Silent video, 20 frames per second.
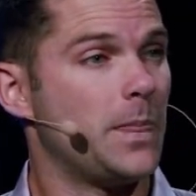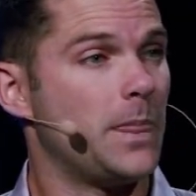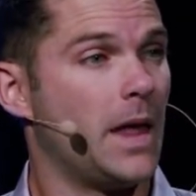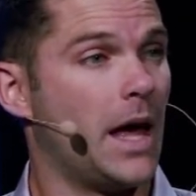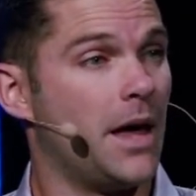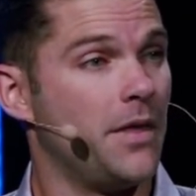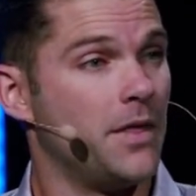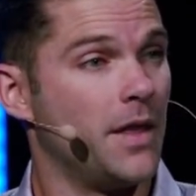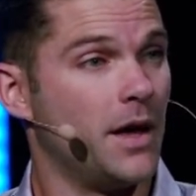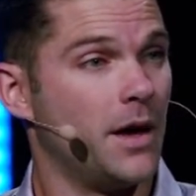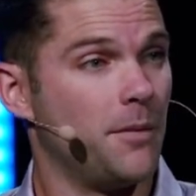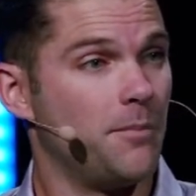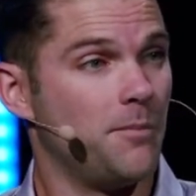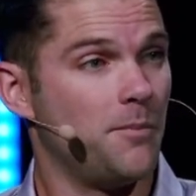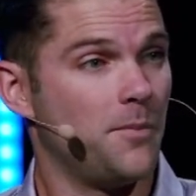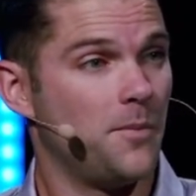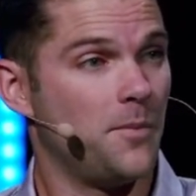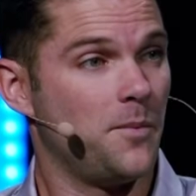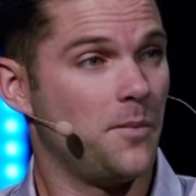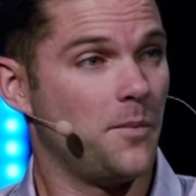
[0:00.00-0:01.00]
And the
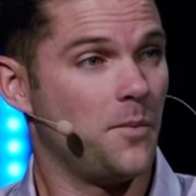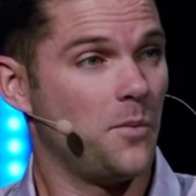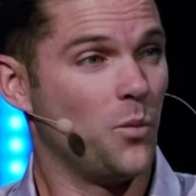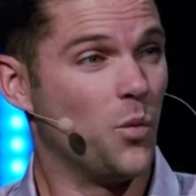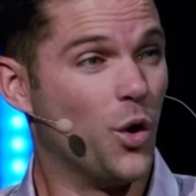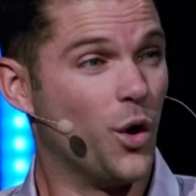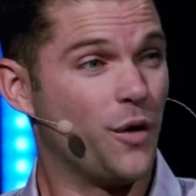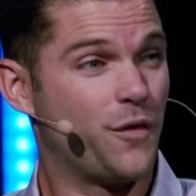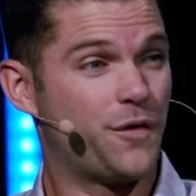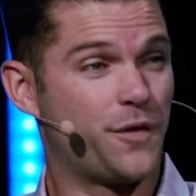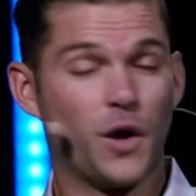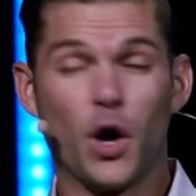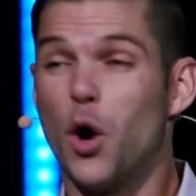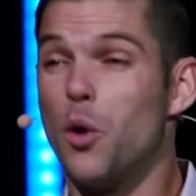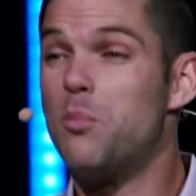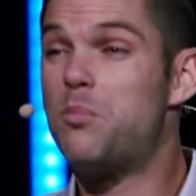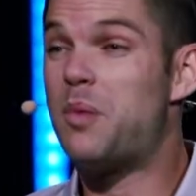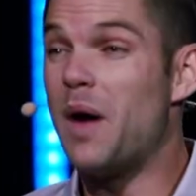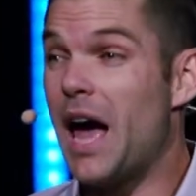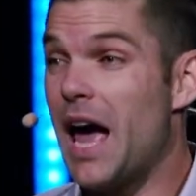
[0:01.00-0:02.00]
word for
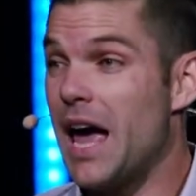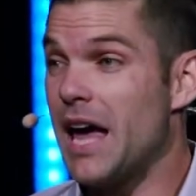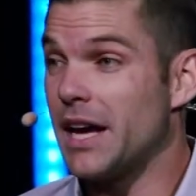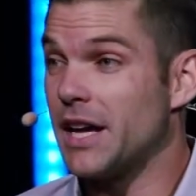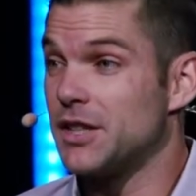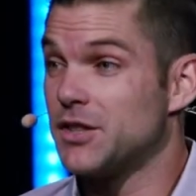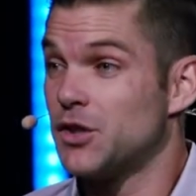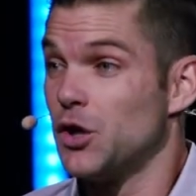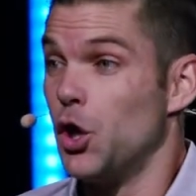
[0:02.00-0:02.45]
obeying is